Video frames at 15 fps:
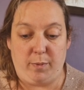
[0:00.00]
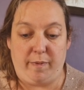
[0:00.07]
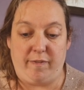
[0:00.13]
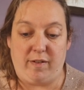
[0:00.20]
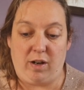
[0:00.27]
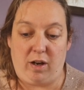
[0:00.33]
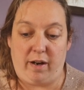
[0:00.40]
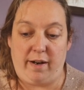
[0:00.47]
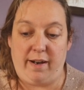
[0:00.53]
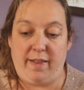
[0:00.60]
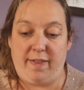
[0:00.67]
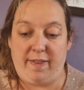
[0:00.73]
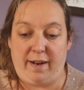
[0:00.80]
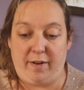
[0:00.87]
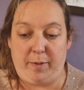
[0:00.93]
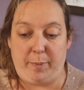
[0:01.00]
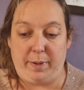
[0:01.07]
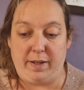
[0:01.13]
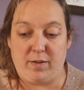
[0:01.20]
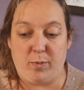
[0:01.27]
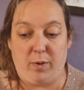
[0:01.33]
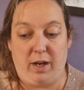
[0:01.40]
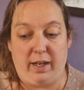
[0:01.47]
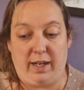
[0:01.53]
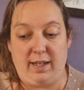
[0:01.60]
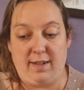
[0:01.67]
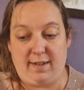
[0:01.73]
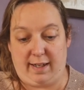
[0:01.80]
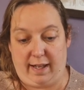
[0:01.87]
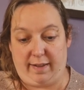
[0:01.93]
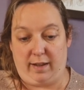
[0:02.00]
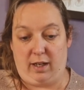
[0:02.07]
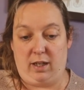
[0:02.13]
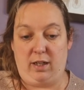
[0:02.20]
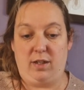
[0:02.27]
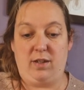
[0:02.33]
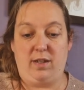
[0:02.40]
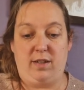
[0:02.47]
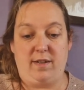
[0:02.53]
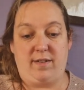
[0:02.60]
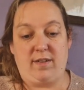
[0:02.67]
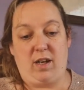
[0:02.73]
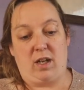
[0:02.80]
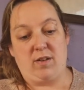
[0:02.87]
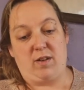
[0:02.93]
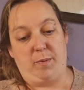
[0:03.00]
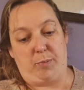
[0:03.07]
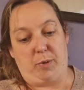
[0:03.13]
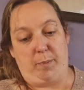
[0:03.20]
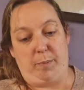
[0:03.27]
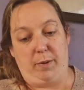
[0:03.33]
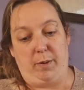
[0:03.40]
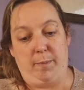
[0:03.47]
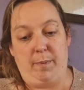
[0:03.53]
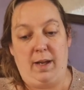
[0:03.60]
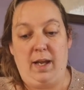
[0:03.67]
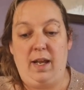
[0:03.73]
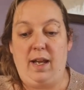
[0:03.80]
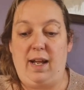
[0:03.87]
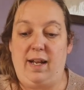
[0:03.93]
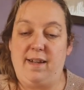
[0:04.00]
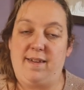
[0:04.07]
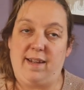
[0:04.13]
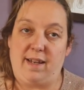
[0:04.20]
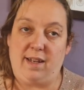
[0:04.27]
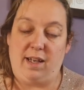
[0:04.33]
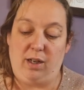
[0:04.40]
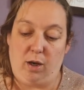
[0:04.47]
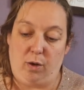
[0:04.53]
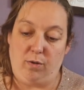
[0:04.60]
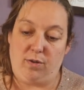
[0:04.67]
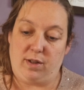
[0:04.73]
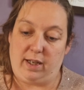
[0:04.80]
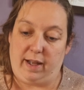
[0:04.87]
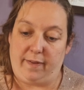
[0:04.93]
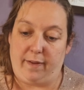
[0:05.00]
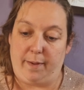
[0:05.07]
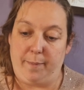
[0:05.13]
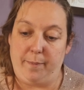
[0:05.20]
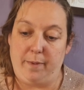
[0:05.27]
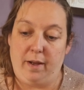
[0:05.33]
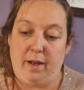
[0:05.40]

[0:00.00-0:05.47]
with client and therapist working together to discuss the problem and setting goals together.